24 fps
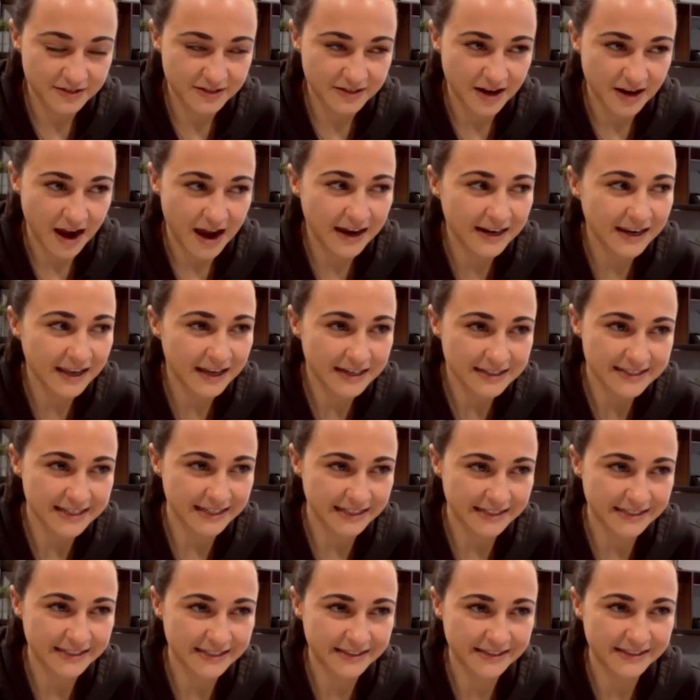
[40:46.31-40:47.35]

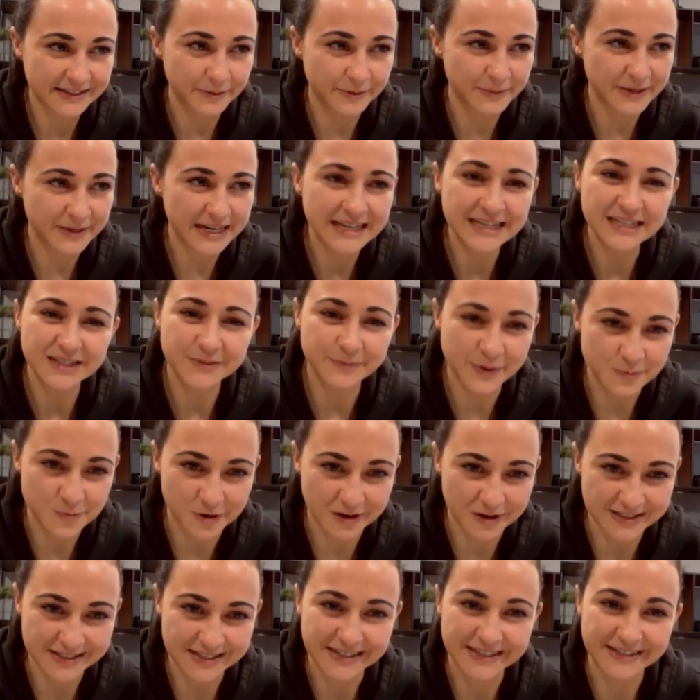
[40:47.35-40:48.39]
highlighted that we need to be
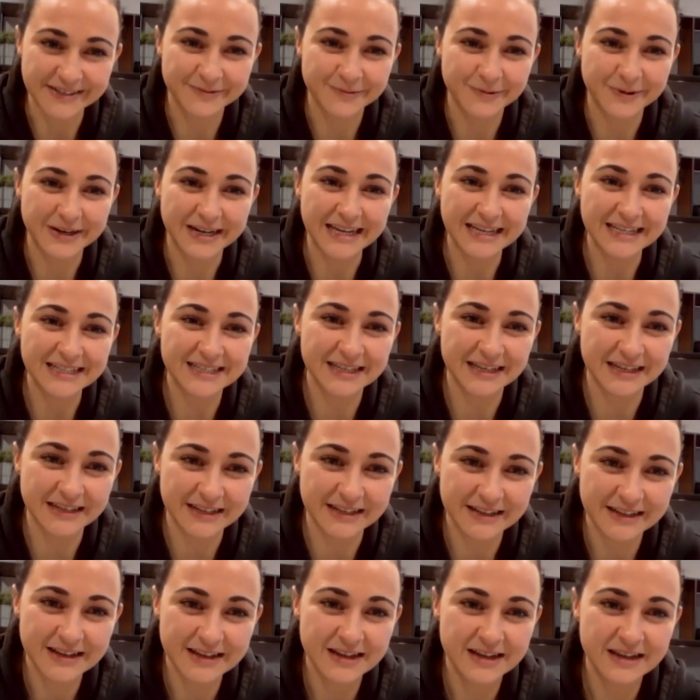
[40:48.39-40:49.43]
present, we need to